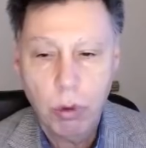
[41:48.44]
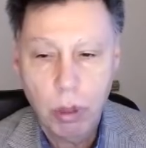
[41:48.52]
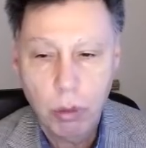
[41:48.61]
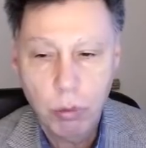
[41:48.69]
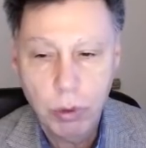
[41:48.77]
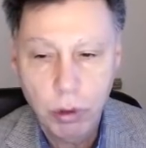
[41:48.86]

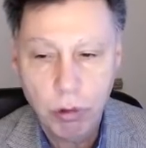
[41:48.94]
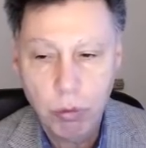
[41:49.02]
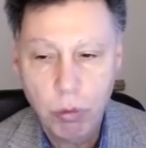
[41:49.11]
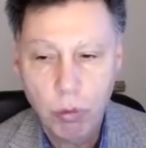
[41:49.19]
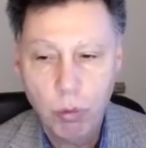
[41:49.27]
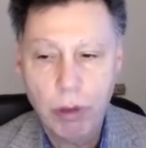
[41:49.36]
reduced
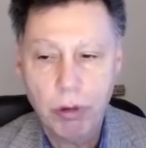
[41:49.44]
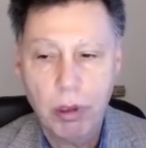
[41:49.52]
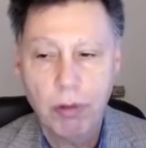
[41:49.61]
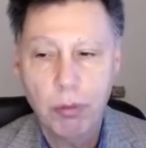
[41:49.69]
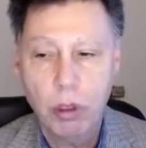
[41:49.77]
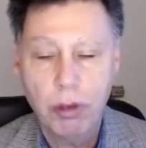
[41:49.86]
risk
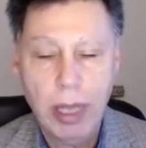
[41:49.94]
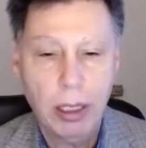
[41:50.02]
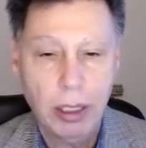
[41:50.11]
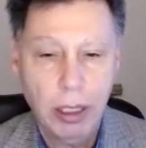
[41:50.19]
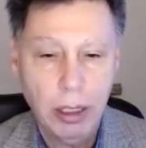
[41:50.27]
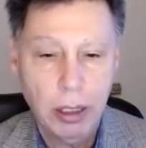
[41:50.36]
of
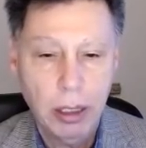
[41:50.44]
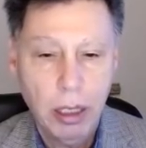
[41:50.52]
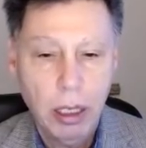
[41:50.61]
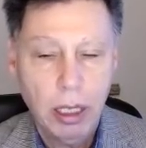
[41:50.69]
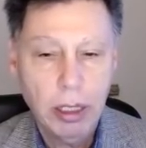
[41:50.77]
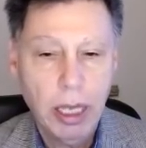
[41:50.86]
mortality.
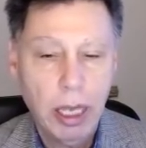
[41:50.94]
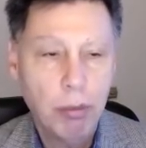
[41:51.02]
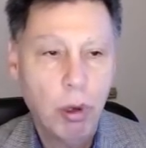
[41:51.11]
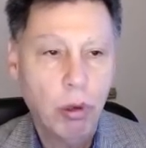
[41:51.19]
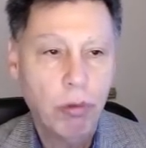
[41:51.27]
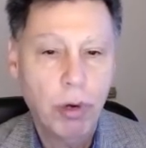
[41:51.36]
Again,
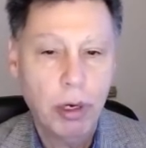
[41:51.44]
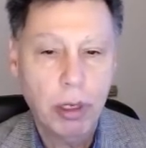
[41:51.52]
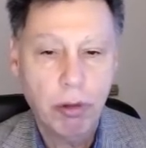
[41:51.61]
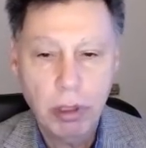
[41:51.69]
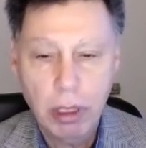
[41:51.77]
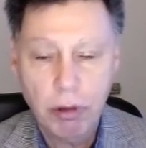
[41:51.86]
both very
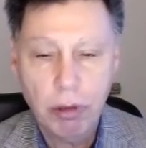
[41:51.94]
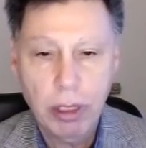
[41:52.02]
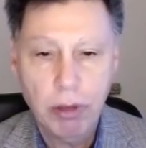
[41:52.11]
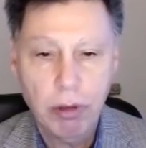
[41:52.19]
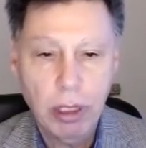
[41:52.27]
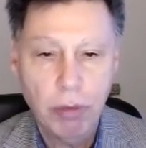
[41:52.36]

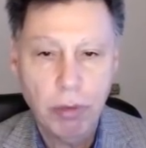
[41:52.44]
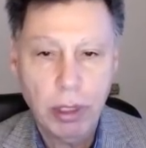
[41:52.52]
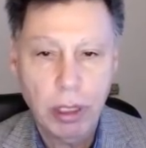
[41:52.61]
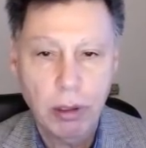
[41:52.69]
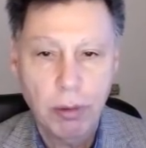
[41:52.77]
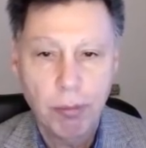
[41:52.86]
statistically
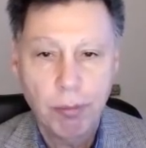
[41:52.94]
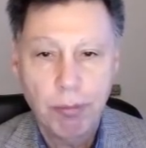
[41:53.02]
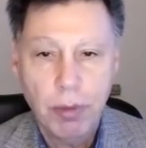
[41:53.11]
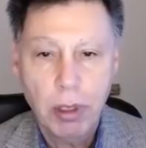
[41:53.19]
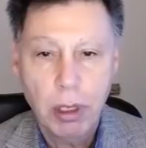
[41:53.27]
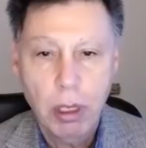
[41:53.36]
significant.
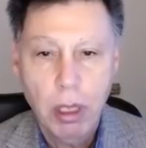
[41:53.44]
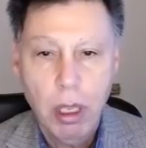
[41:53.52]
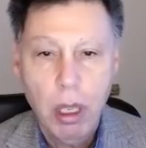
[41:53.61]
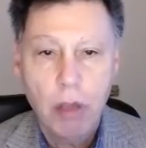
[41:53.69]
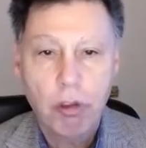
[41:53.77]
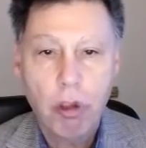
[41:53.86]

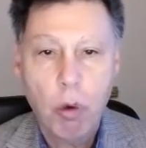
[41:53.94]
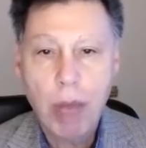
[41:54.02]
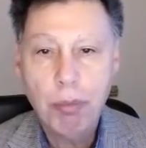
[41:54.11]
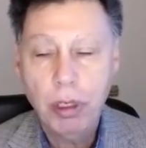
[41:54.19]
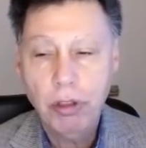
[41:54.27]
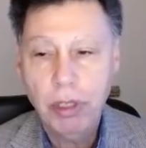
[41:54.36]
So
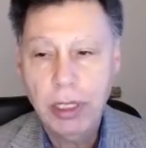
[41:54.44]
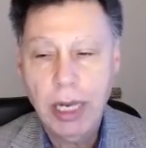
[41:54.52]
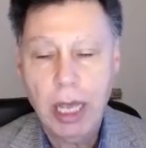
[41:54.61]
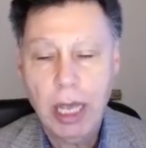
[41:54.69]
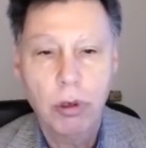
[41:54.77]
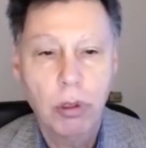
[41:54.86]
I put
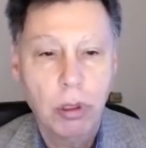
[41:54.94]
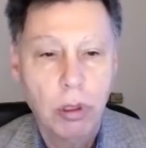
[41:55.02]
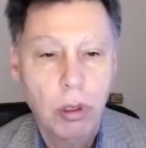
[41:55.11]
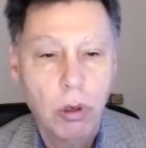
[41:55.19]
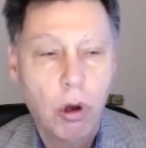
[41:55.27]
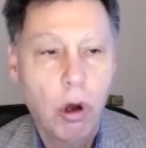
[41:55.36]
together
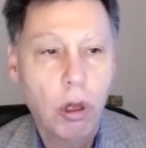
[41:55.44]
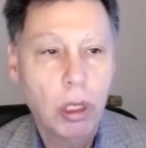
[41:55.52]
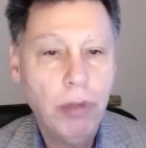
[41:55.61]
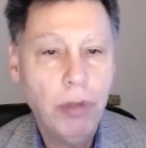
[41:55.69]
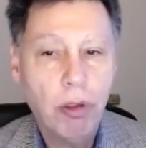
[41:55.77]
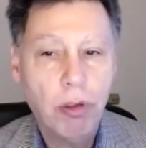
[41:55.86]
all
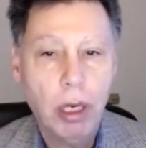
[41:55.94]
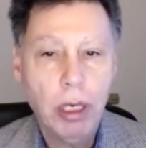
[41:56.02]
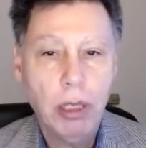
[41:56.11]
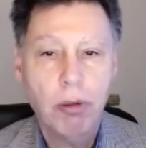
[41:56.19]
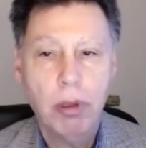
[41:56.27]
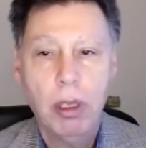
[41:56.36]
of these
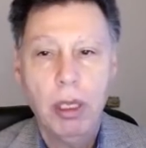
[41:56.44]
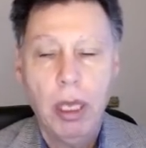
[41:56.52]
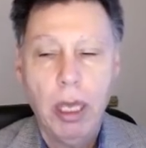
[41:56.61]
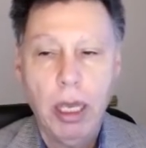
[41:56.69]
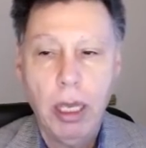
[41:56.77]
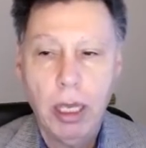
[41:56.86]
studies
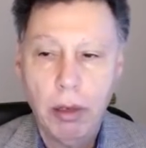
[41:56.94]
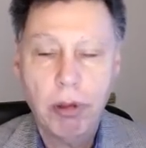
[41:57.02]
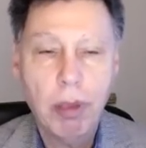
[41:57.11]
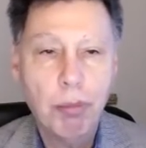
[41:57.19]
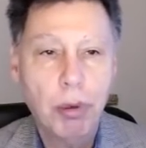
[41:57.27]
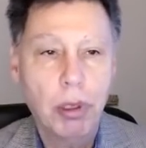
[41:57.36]
in
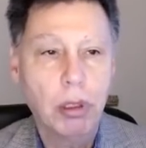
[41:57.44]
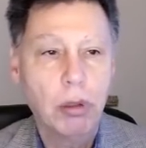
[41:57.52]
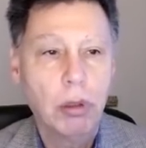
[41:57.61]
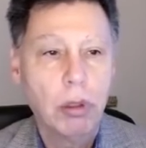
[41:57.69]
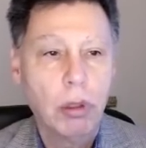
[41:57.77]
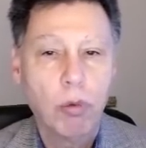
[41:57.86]

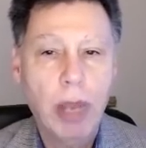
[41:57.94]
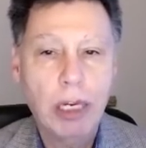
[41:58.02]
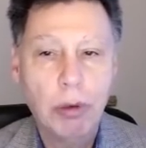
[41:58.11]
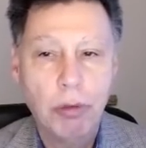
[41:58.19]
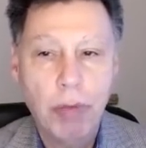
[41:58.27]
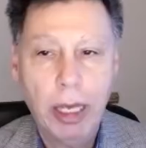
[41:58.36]
simple
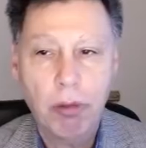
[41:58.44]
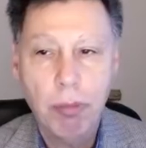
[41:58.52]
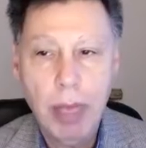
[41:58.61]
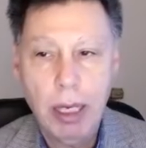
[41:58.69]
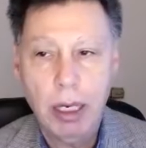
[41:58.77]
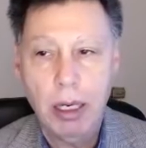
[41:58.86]
random effects
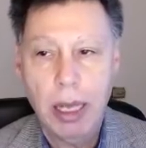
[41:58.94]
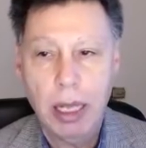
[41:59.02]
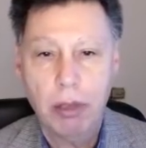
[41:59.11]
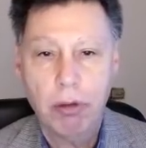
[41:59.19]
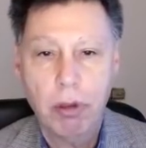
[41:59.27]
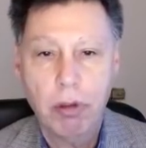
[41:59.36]

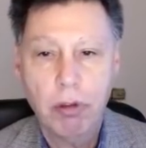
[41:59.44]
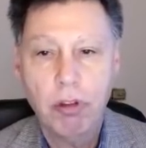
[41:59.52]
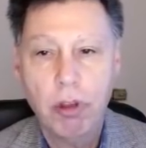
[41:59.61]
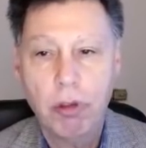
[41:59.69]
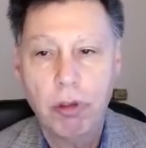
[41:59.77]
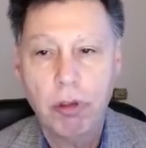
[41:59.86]
meta-analysis
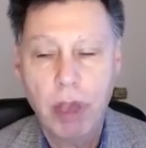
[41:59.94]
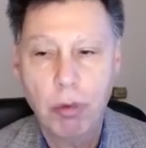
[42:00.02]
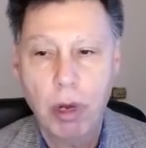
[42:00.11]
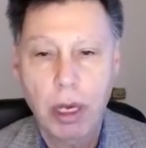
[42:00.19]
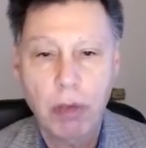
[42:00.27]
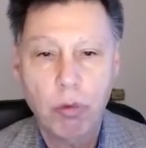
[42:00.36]
to
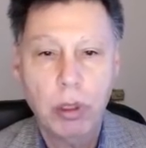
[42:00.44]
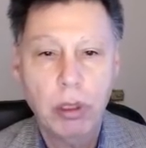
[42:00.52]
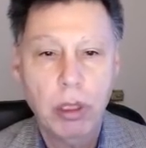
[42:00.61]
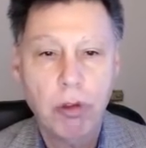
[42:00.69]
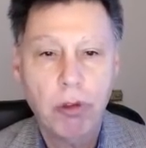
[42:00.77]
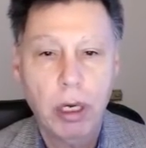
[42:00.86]
summarize what
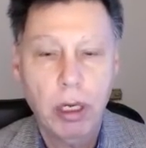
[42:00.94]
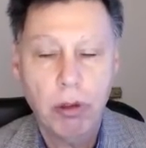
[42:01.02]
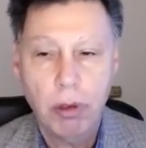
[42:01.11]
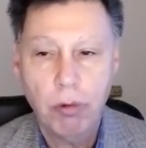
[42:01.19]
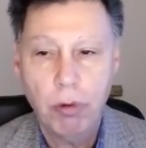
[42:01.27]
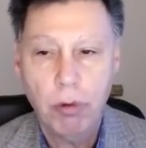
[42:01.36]
these
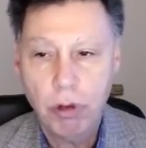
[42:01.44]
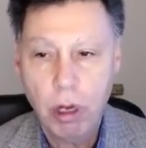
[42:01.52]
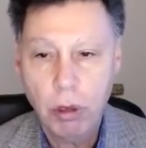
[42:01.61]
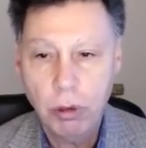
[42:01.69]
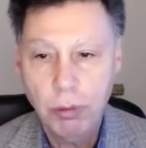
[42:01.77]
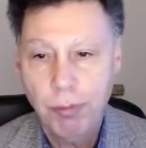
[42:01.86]
studies have
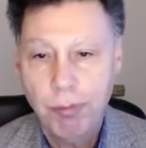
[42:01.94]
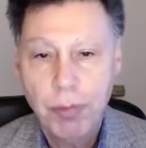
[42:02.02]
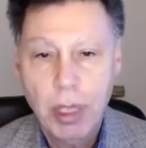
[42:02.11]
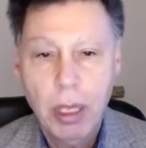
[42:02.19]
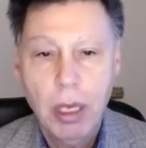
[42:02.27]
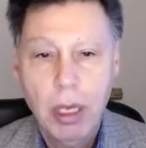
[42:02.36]
shown.
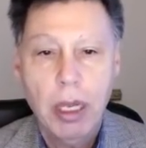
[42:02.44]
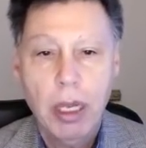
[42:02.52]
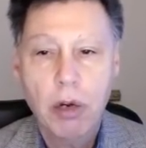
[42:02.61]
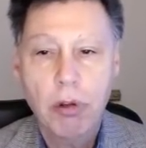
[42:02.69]
Here's